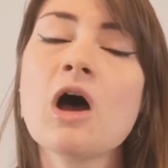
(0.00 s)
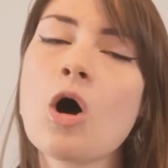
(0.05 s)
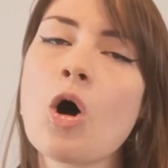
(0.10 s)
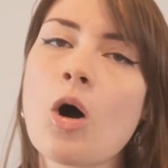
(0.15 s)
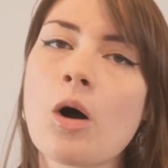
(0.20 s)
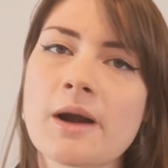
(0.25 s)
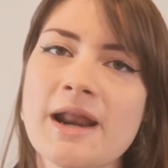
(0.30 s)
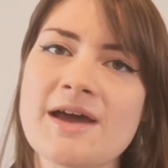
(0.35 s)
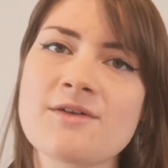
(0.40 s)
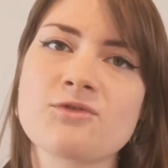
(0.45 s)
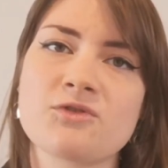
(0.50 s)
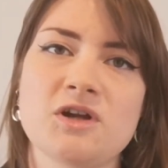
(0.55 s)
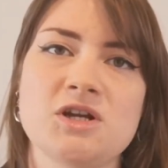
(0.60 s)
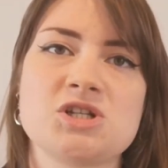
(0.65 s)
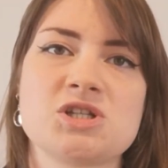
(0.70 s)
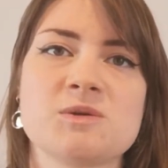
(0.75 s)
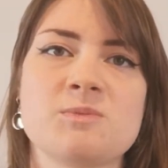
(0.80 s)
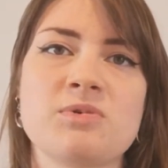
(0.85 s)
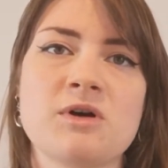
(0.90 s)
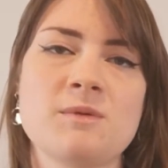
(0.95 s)
On
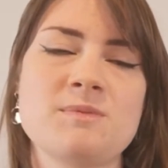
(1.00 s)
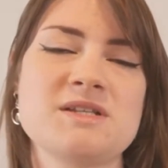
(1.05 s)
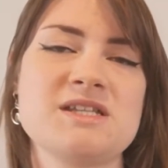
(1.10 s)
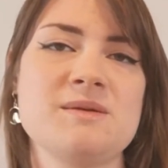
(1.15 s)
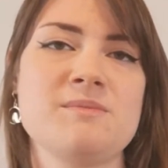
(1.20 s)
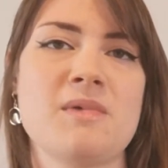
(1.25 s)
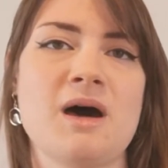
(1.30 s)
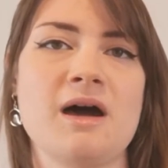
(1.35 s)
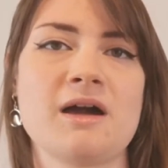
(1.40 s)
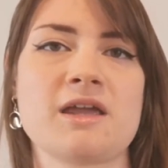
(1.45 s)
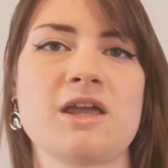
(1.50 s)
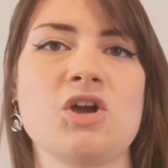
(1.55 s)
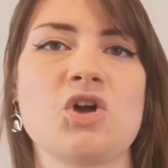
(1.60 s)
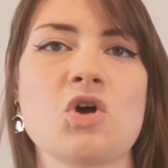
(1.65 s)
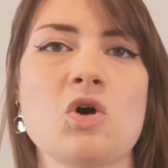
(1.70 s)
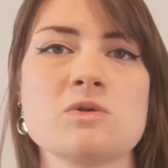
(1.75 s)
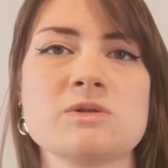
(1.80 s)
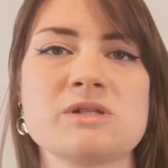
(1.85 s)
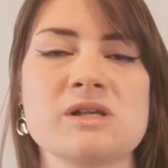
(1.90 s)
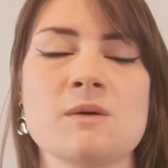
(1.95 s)
average, the property market
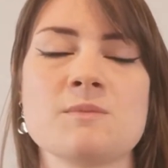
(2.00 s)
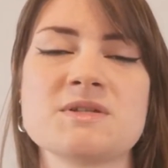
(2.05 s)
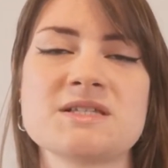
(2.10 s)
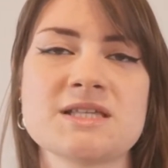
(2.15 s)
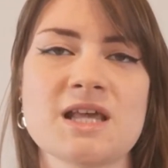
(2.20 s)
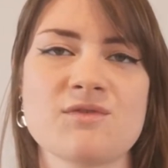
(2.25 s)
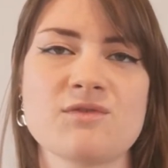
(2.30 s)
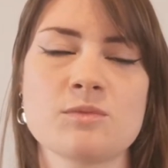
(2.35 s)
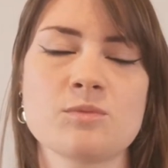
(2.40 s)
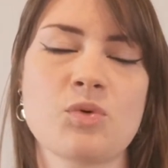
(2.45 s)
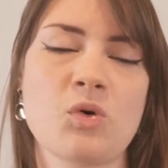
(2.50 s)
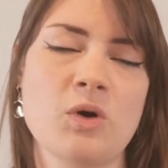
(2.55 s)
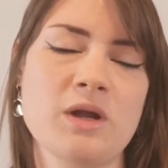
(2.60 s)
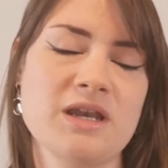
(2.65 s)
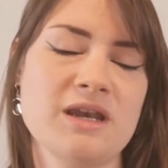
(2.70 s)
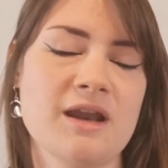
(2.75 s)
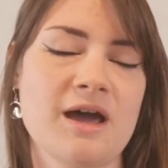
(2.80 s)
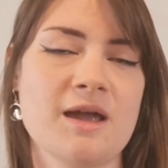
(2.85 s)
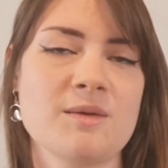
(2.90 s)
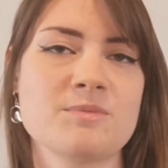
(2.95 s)
goes up
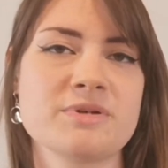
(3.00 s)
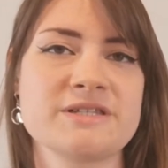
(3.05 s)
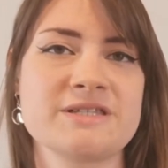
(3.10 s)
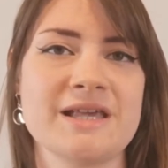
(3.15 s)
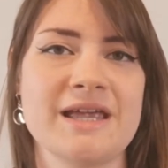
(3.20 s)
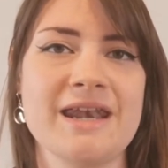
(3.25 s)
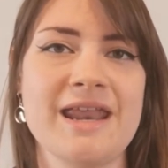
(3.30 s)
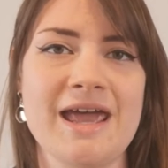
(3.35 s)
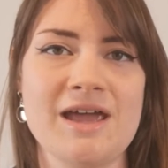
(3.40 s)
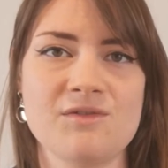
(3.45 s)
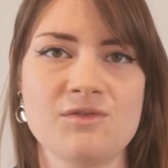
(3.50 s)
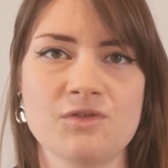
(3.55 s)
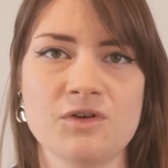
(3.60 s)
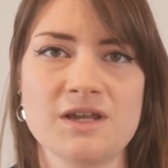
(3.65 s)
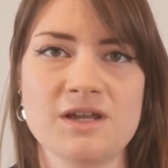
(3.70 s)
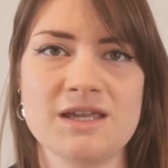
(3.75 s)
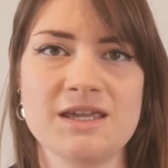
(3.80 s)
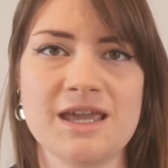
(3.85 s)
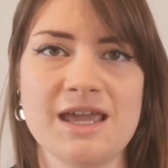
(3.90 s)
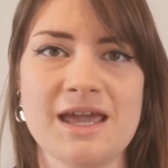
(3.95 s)
7.9% every
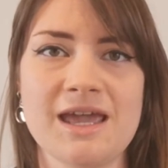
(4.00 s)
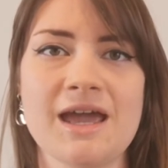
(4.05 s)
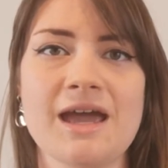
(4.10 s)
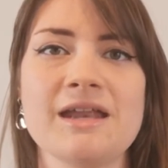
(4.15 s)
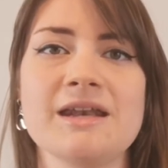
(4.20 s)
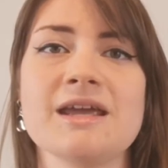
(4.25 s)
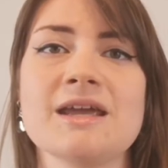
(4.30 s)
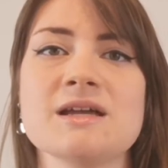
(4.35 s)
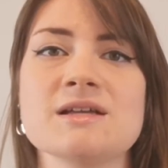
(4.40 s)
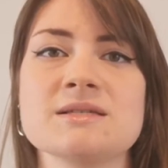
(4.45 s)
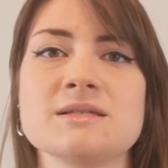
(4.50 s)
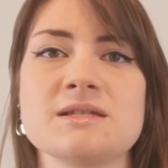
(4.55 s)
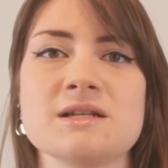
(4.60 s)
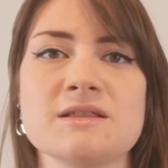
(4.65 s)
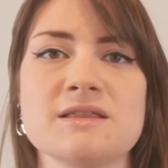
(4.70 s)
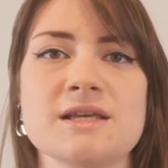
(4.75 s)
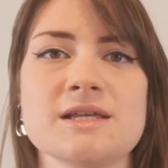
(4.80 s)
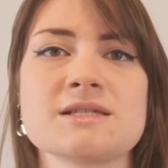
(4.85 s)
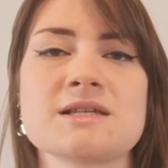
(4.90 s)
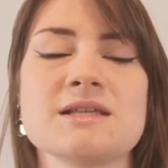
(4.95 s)
year, and it has
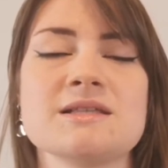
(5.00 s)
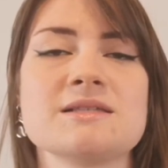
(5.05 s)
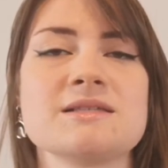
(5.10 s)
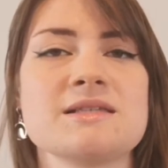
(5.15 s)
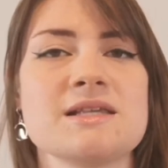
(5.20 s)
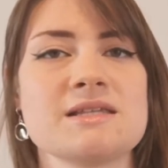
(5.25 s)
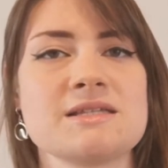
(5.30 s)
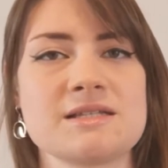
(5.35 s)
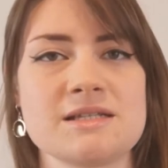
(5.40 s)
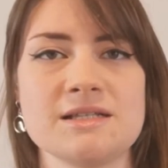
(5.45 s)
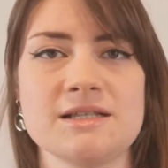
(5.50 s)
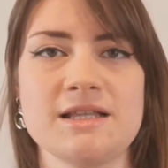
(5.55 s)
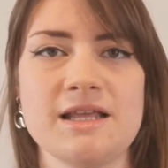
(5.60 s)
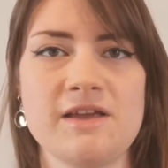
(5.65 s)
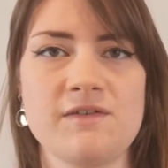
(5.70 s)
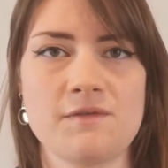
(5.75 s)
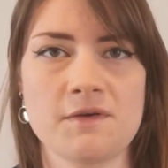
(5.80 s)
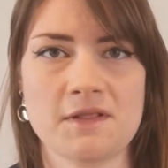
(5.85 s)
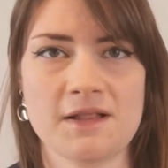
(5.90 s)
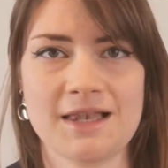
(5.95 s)
done this consistently
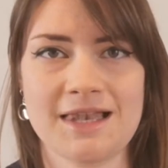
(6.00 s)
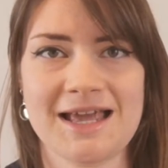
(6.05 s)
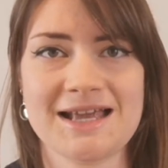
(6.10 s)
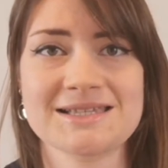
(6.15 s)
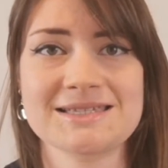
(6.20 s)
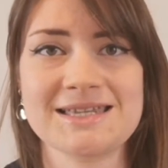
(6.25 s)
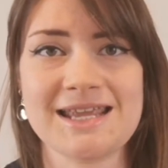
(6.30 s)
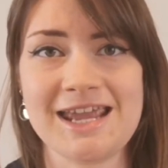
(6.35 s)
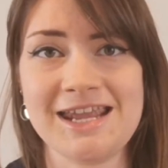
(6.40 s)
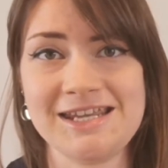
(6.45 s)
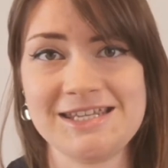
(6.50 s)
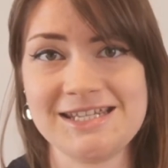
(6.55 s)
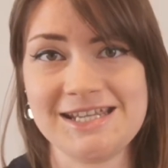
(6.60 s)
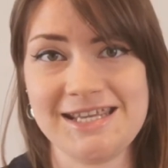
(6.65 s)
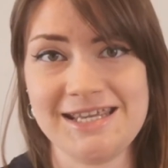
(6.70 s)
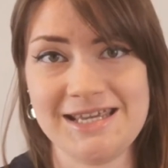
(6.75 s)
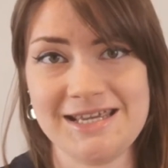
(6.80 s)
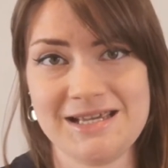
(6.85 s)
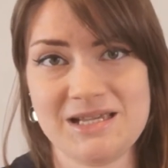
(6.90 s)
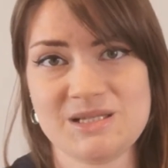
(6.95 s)
for the last 80
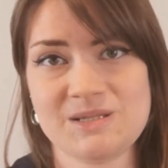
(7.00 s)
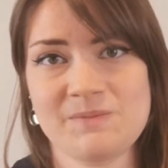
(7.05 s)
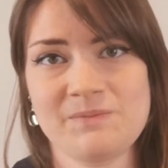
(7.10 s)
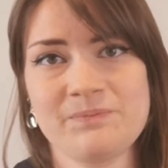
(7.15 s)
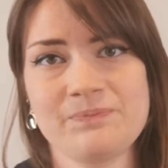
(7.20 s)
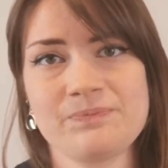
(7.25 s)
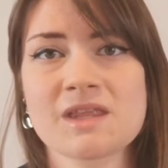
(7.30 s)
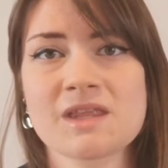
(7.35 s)
years.